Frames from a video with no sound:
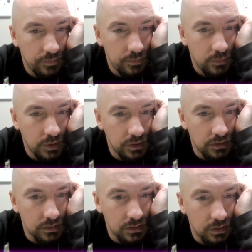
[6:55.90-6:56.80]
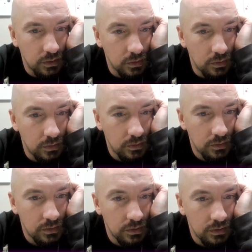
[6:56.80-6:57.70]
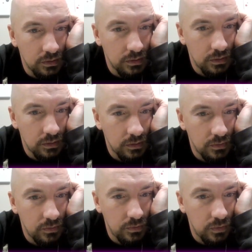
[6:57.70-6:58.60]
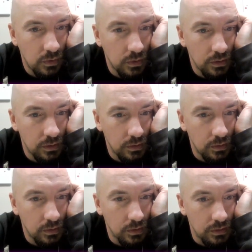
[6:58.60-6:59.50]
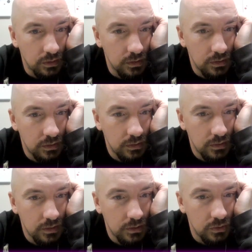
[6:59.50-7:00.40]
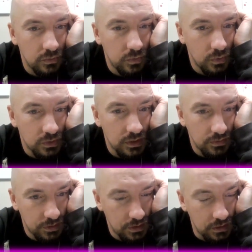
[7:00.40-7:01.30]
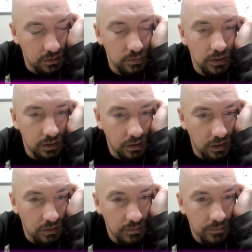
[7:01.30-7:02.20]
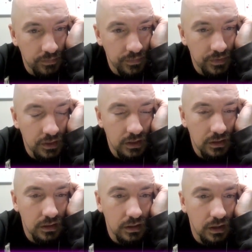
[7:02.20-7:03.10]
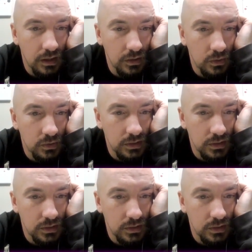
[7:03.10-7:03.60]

But it doesn't go 4 or... So 4 is definitely here, we got that. Then it either goes